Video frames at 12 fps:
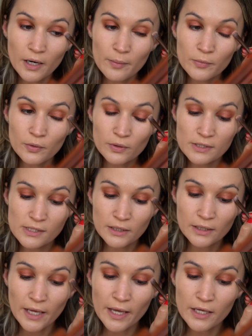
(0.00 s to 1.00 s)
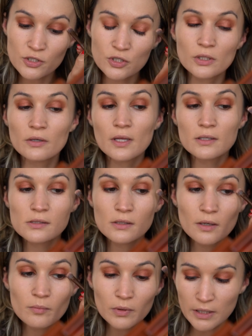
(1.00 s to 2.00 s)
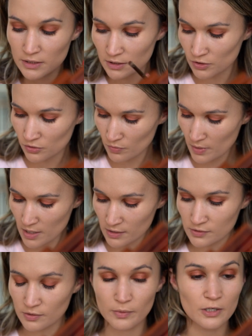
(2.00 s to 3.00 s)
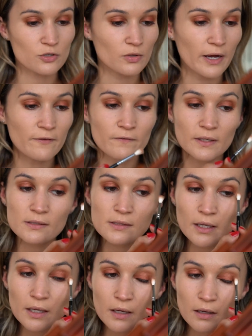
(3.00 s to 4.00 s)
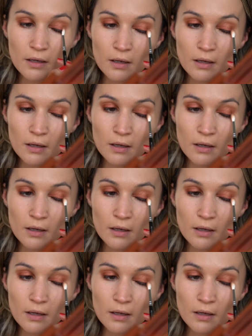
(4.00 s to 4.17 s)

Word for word: I'm noticing an edge here that's not blended too well, so I'm gonna try and fix it.